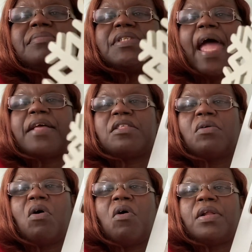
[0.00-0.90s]

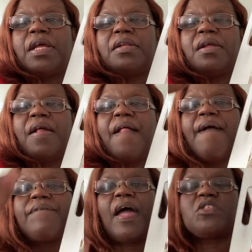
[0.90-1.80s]
tassel on it.
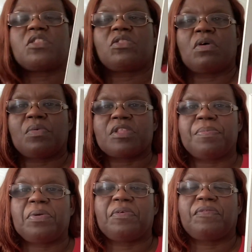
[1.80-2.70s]
I just thought it was
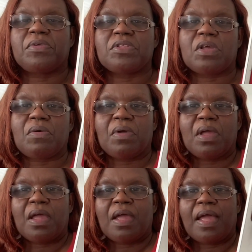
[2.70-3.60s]
beautiful. So
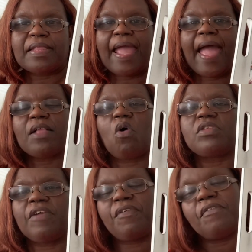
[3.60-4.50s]
they had
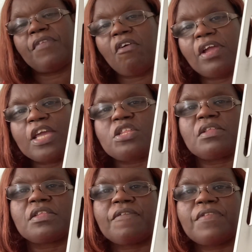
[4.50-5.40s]
different
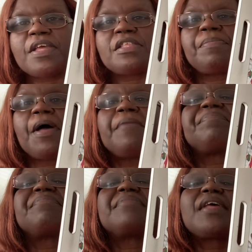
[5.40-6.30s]
variations of this, but
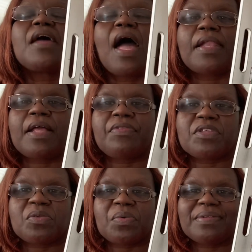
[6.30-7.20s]
I like
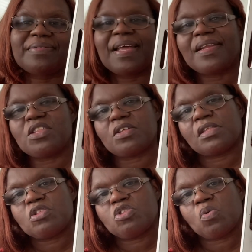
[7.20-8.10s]
this one. And it just
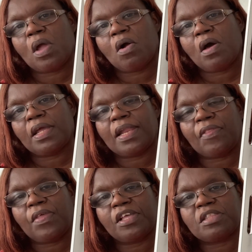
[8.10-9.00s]
says joy on it. And I
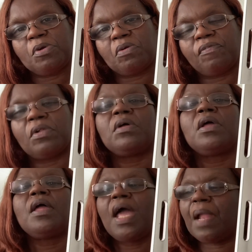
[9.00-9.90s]
think it's beautiful.
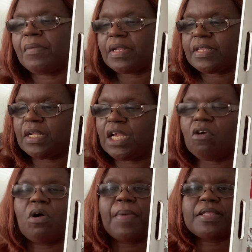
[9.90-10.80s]
I'm going to sit it here
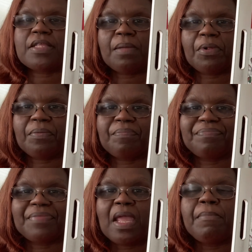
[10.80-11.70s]
on my table.
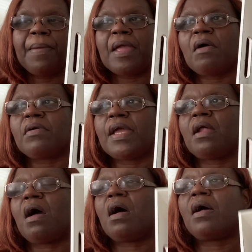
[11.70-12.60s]
Maybe I'll get
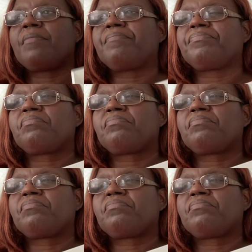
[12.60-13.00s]
a